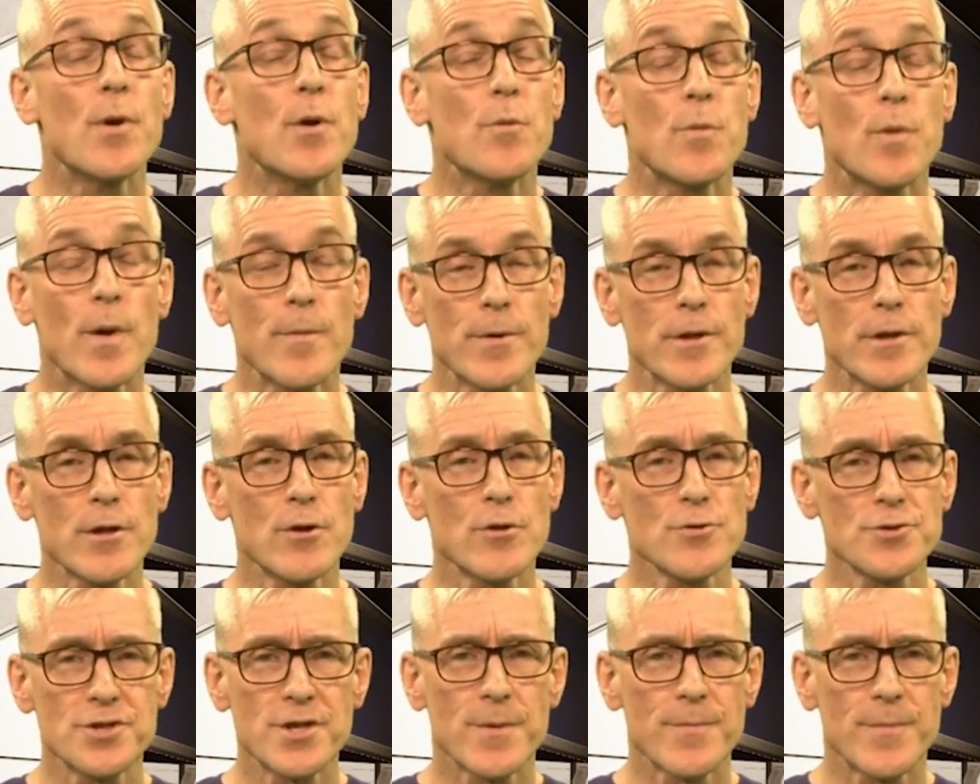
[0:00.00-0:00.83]
But we will
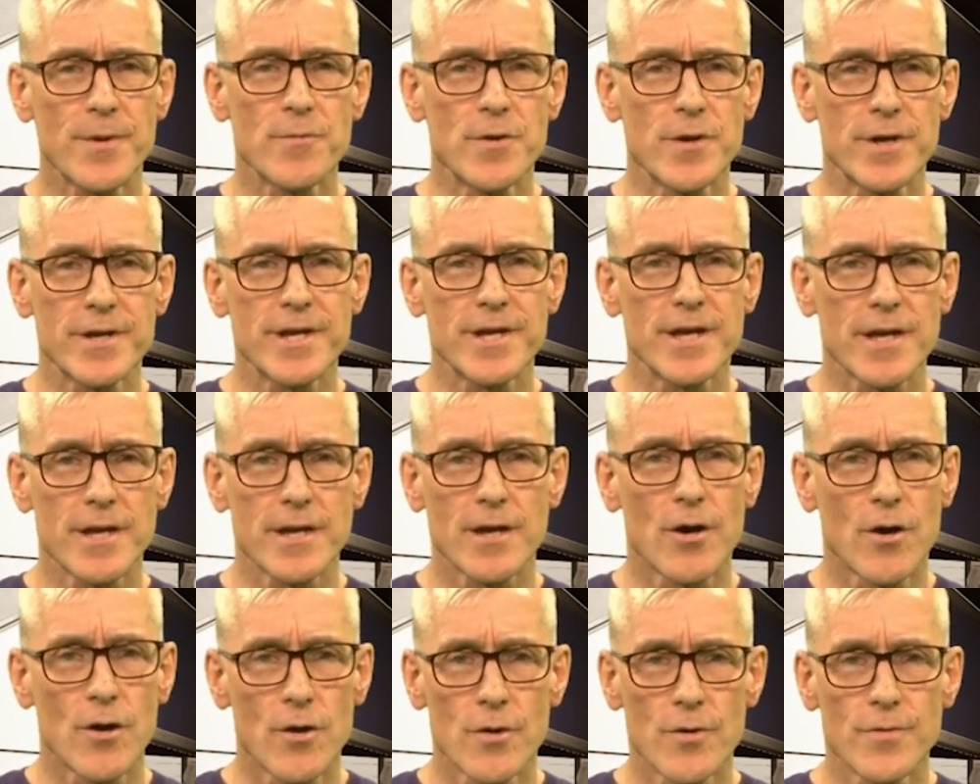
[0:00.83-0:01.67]
also be
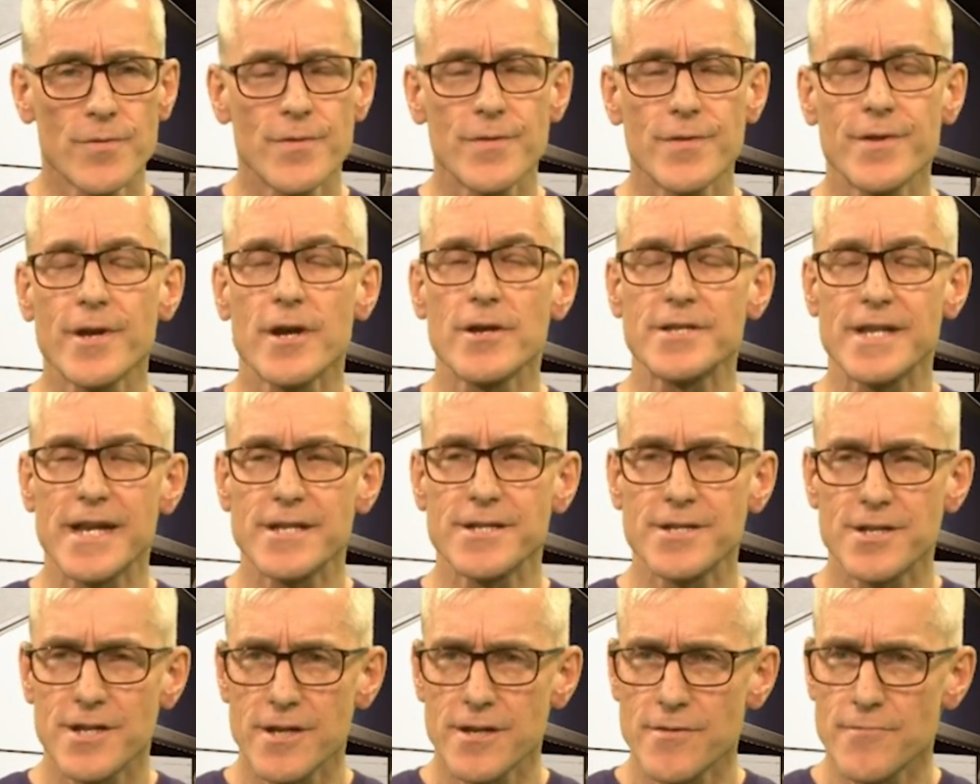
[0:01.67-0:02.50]
working on the
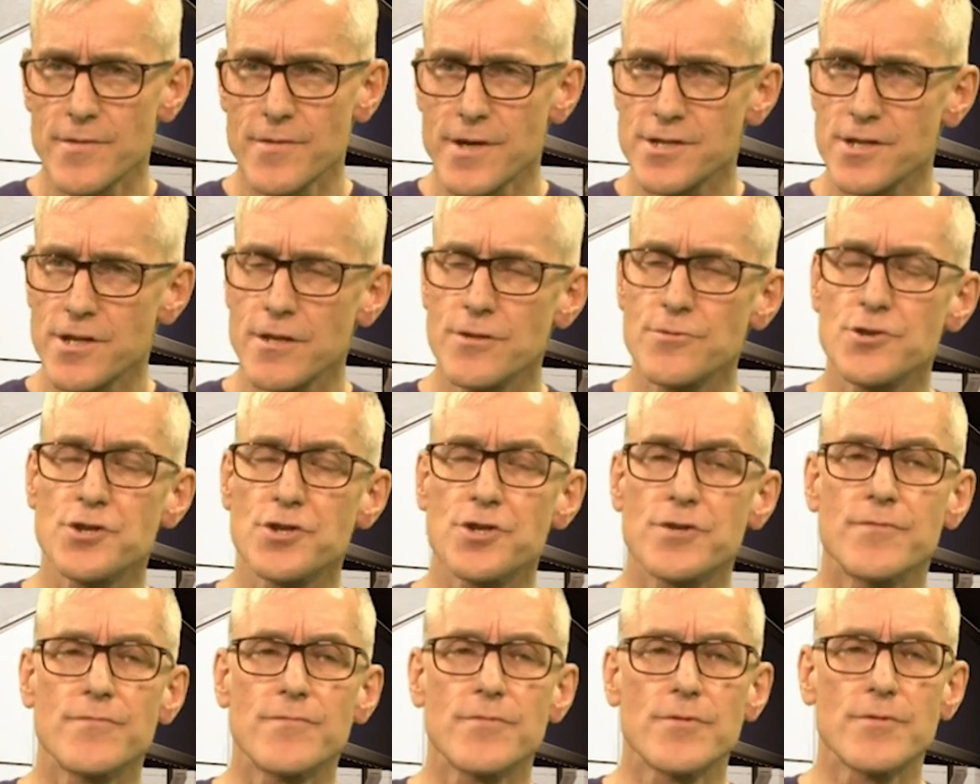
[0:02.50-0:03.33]
identity
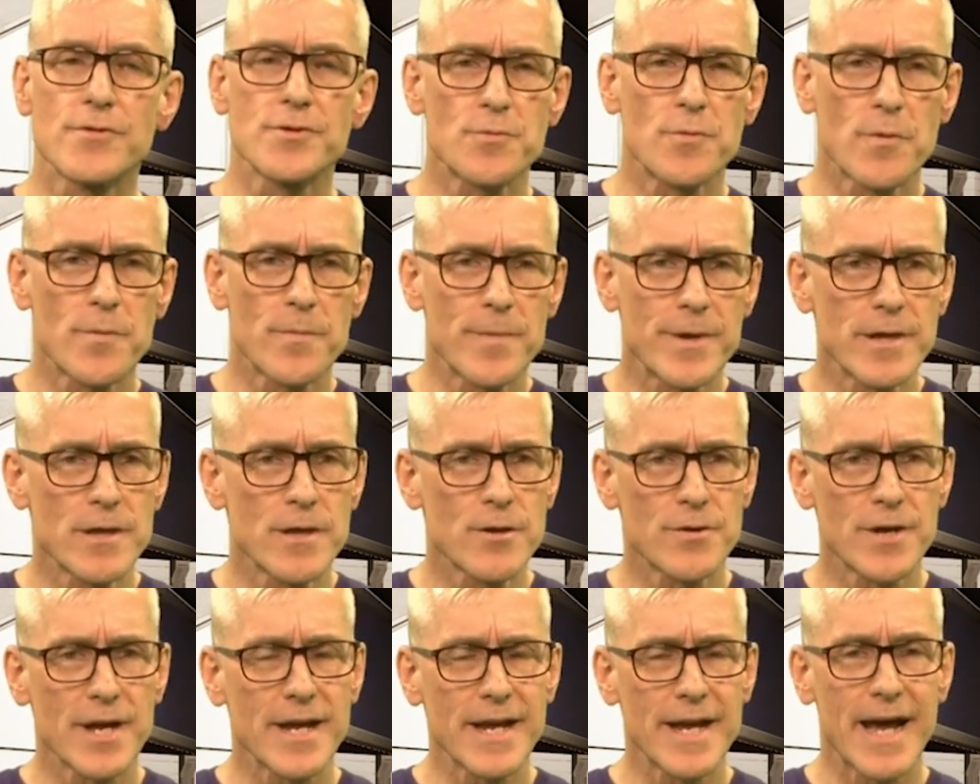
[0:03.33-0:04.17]
resolution rules. We'll be
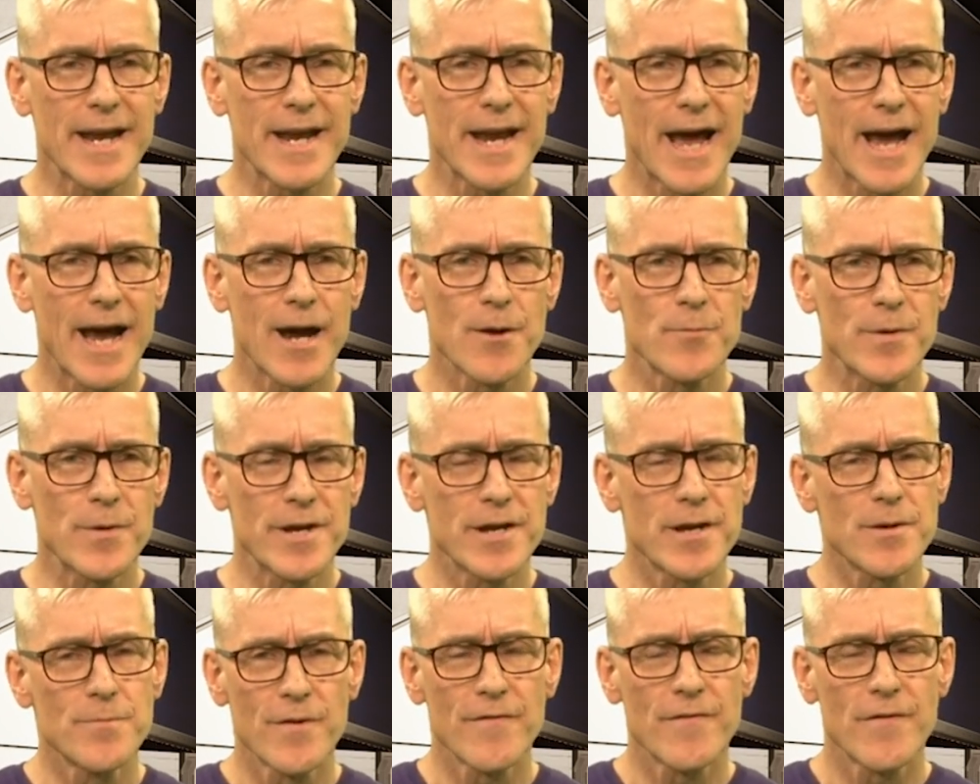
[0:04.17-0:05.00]
looking at how
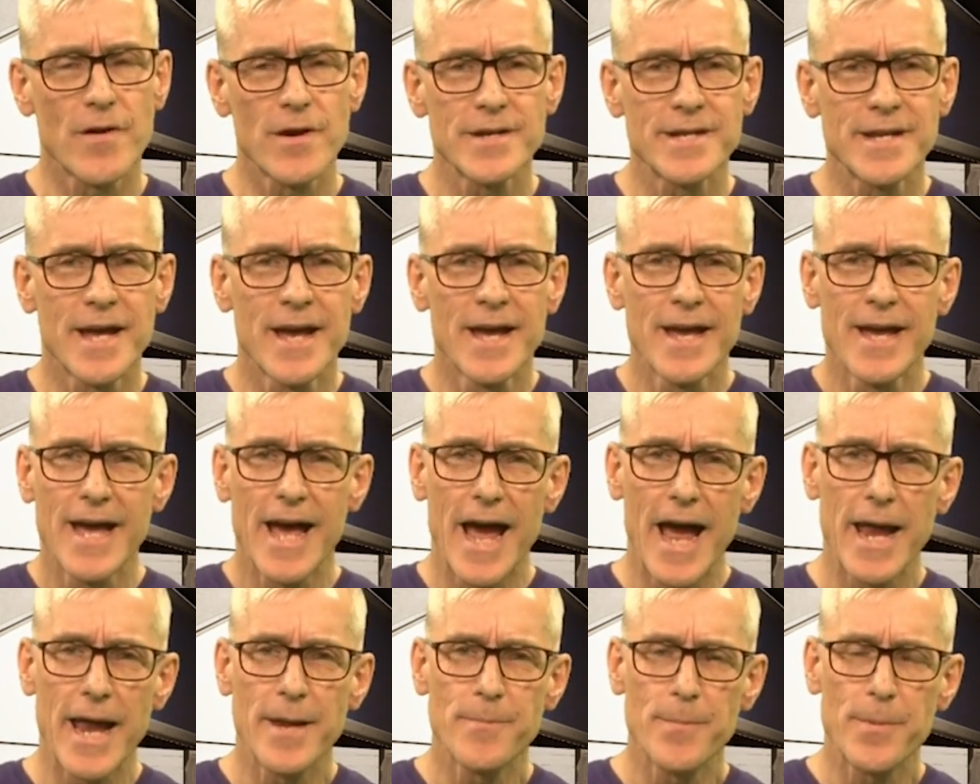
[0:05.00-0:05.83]
we can provide
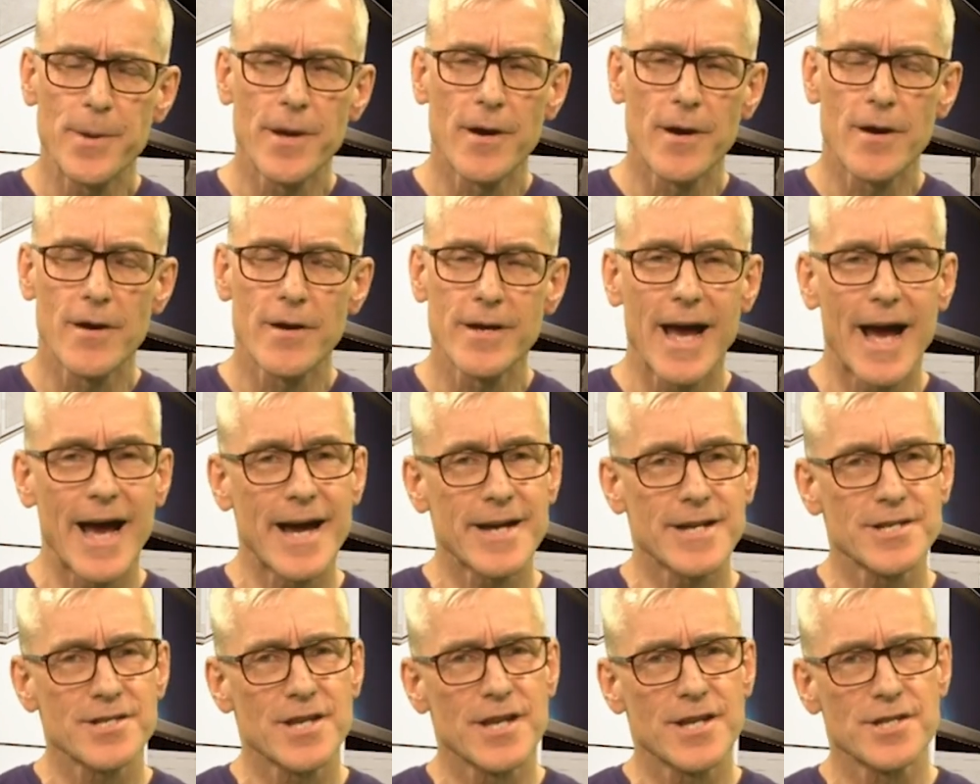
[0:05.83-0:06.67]
API
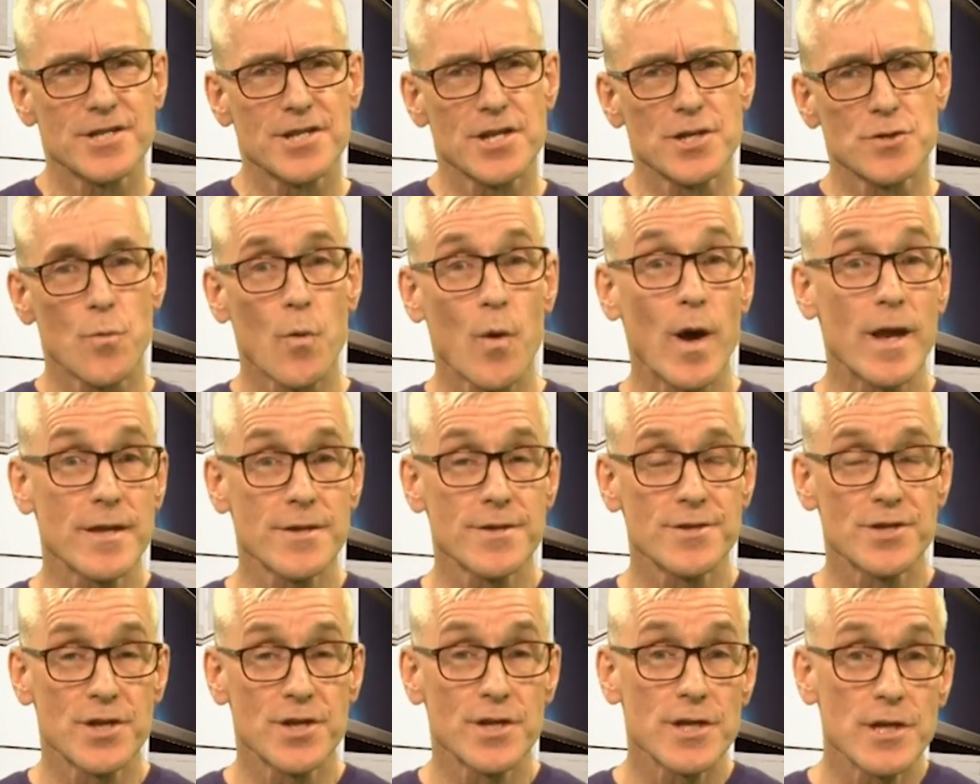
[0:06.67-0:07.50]
access as
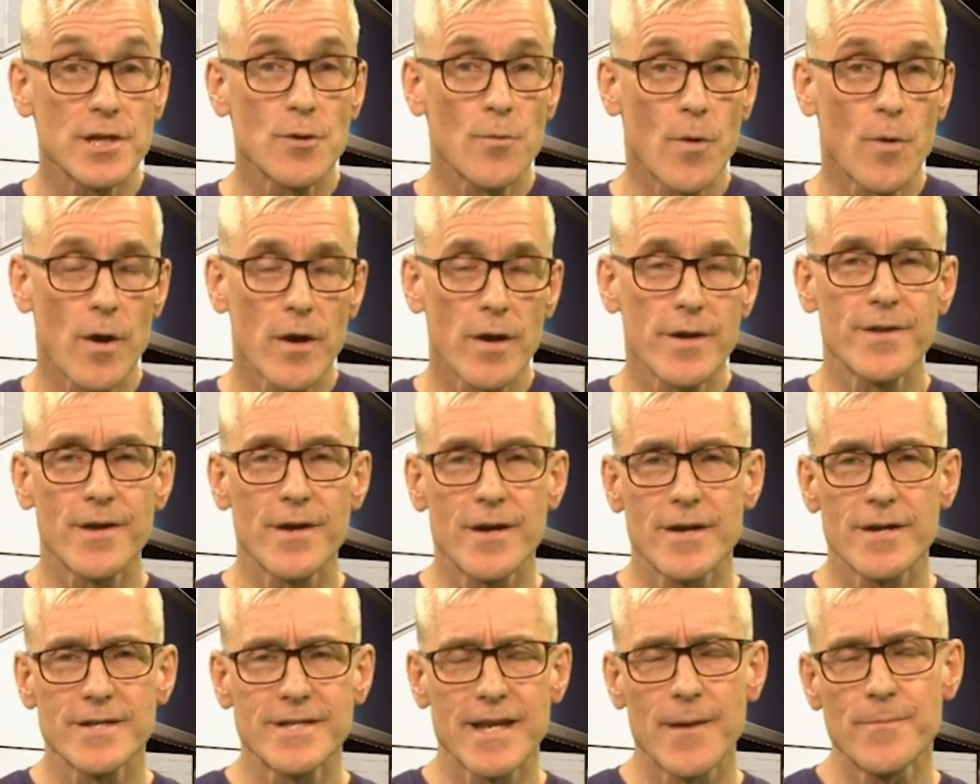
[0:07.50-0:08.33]
well as the UI
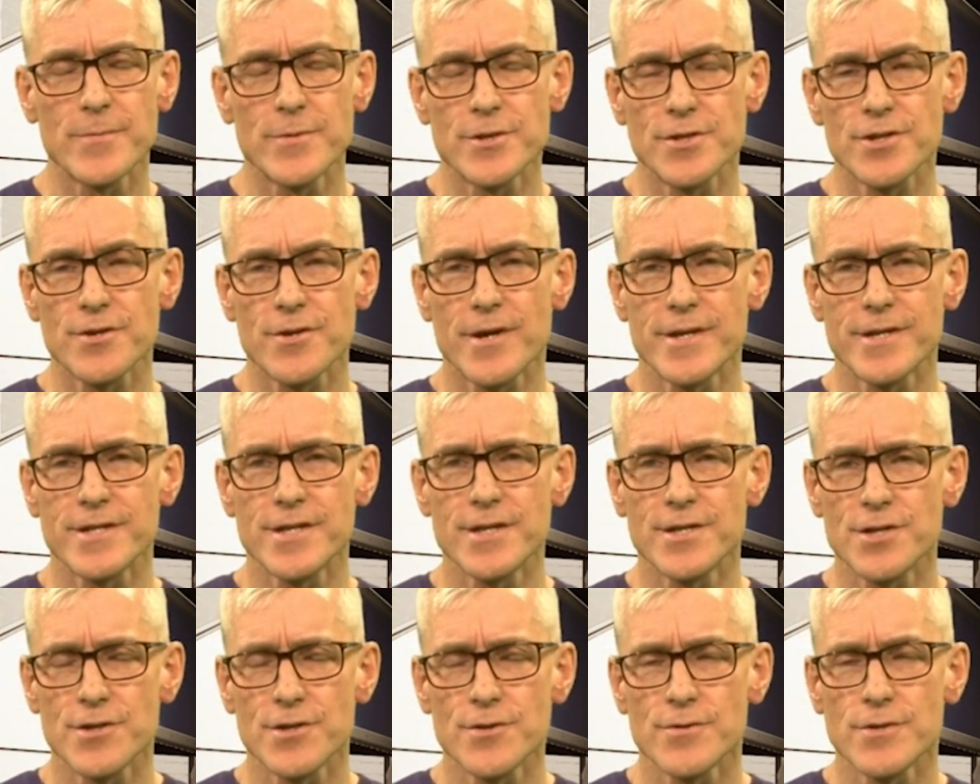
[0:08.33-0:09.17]
that I
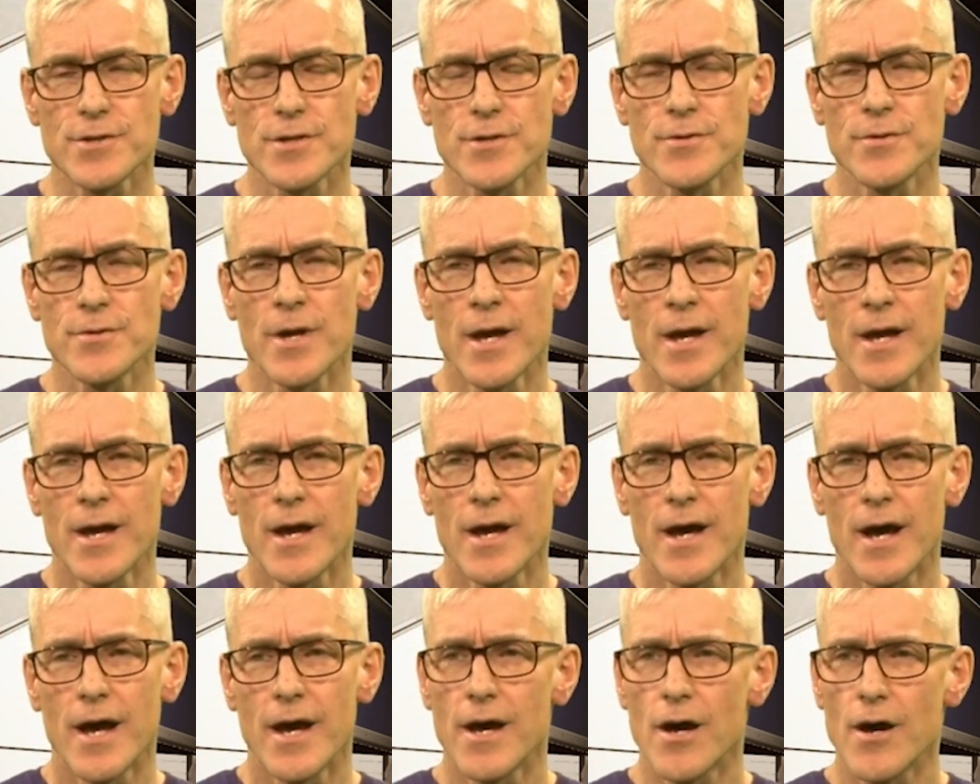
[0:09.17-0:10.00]
demonstrated to you
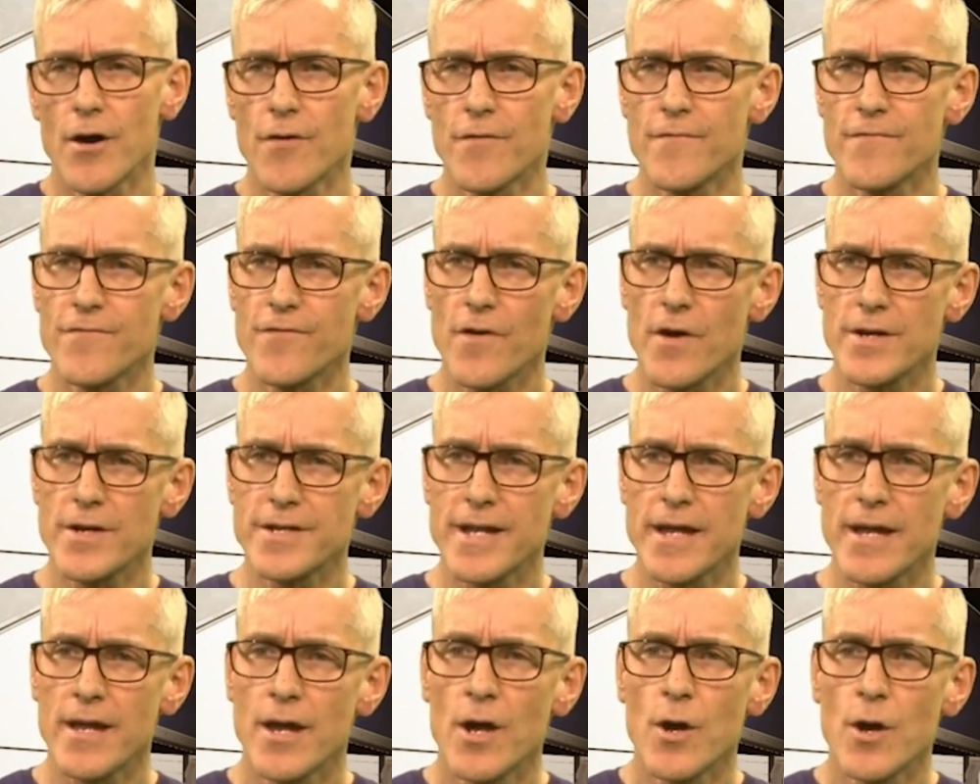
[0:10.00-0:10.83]
on
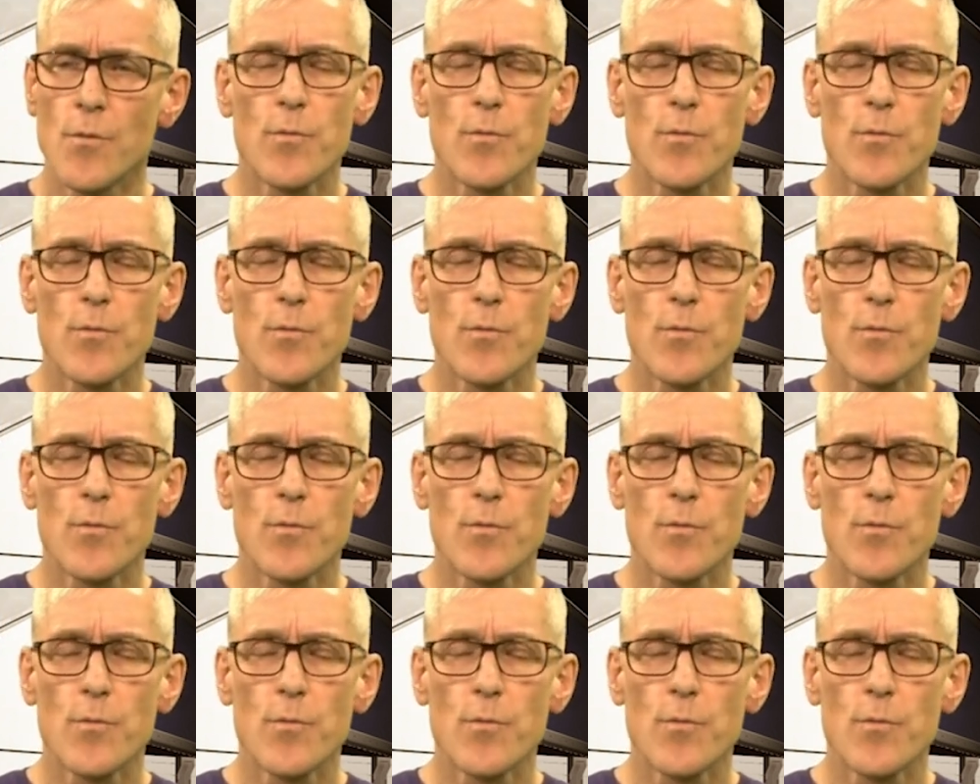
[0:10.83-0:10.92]
Friday.